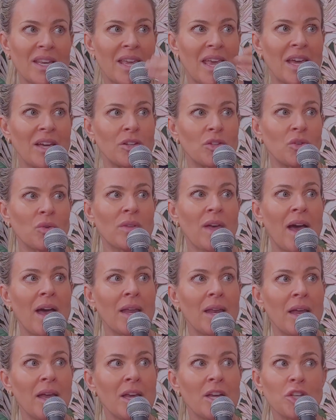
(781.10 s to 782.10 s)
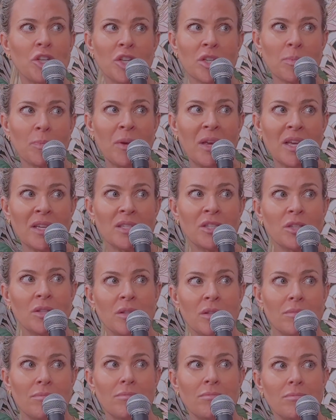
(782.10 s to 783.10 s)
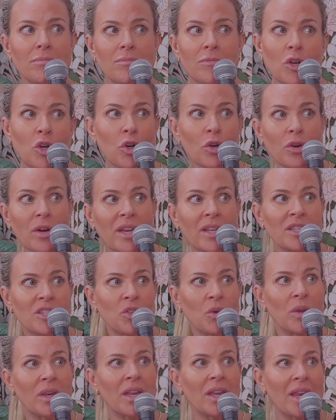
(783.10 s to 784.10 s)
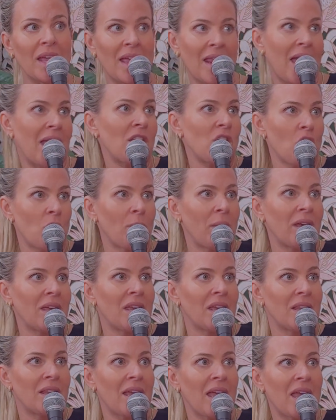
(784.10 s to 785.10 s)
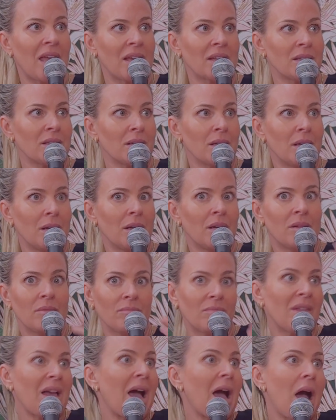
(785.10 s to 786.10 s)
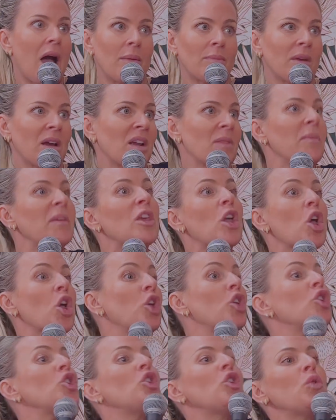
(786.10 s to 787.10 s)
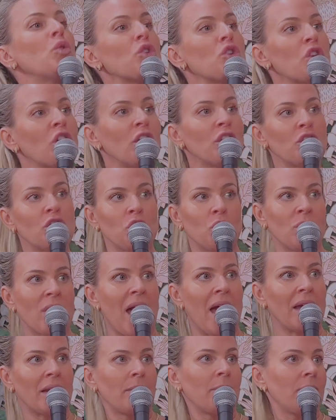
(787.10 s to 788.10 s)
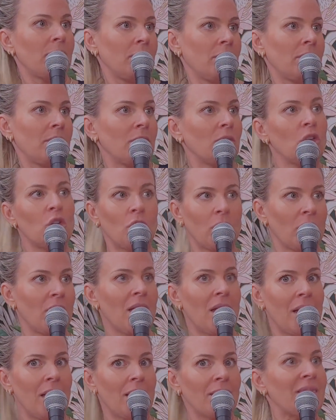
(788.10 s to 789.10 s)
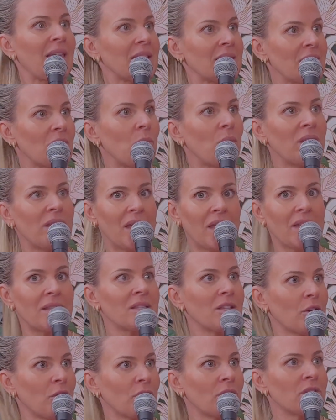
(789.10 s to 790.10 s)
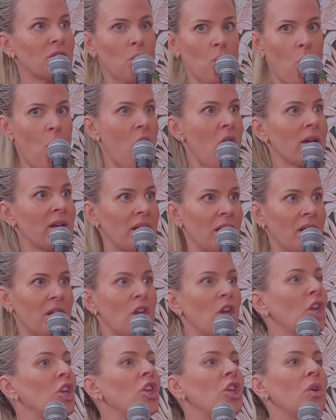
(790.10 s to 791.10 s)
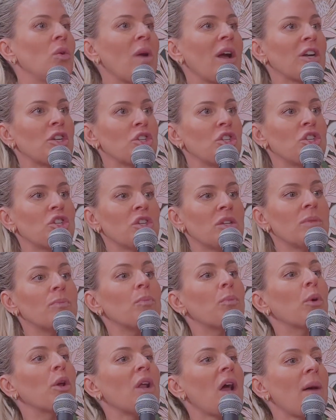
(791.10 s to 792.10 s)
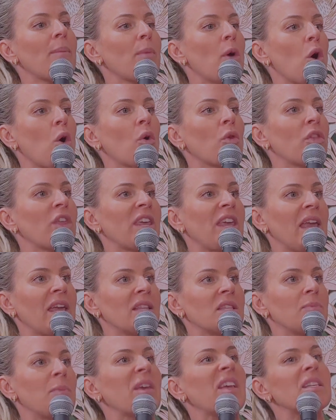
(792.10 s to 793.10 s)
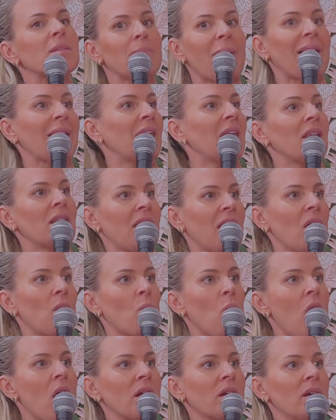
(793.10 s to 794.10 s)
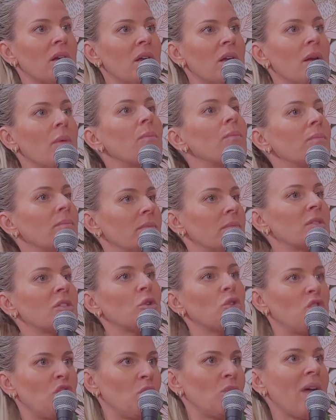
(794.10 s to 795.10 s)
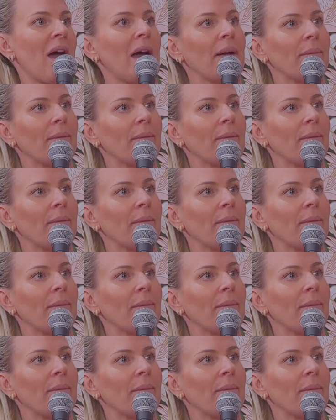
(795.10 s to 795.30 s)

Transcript: can't do that, just because your kid's doing it and I know my kid can't, I'm not going to, you shouldn't do that. That's like when kids learn to walk, and you actually should put up all the gates because my kid can't walk. So do that.